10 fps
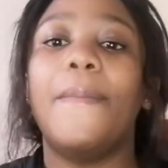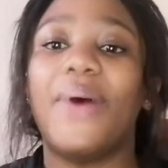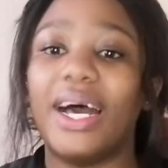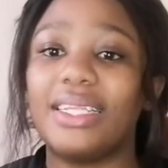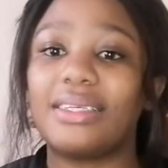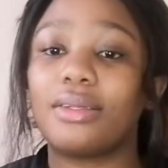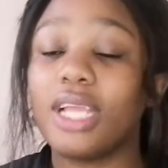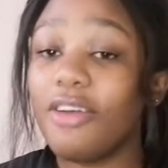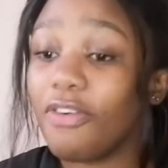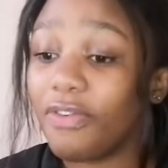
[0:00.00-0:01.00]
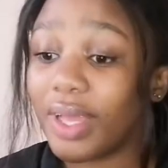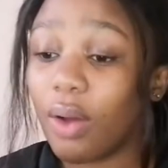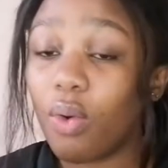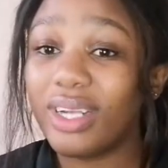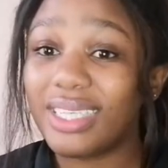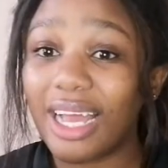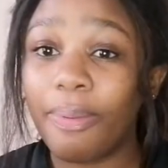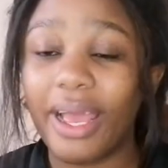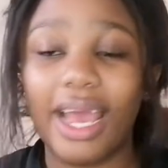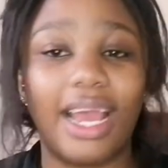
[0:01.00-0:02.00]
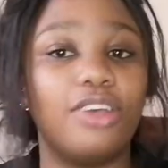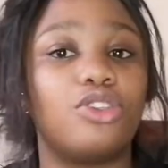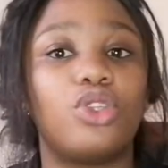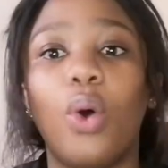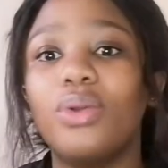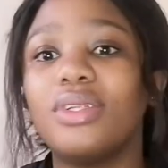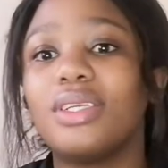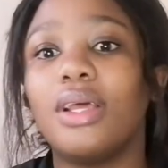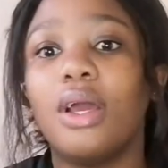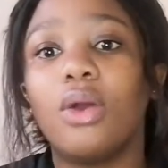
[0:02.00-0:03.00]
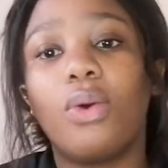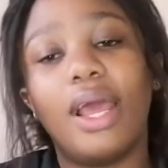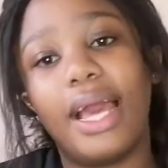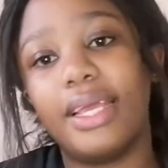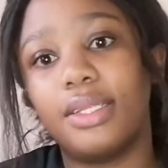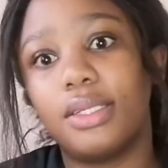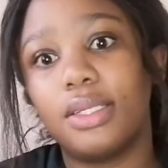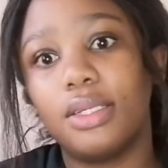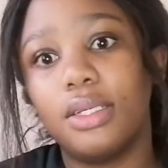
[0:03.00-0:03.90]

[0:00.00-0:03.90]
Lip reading: But if you figure kukho truck paya guys, don't kwela it.